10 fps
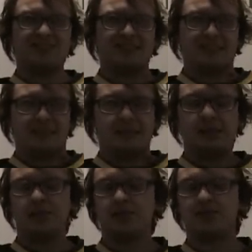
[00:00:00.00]
It
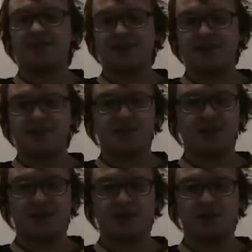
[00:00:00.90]
sucks, but
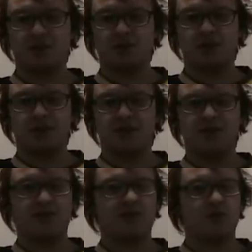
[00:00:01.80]
I do. They
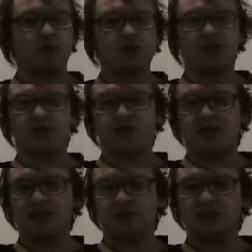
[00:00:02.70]
just don't change a
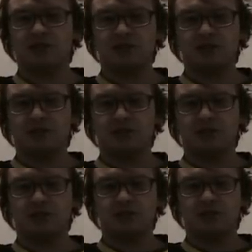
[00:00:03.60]
thing.
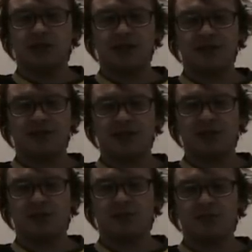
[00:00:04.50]
Last
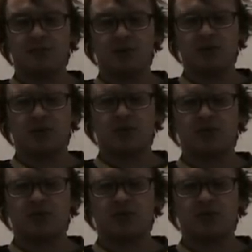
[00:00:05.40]
game, their coach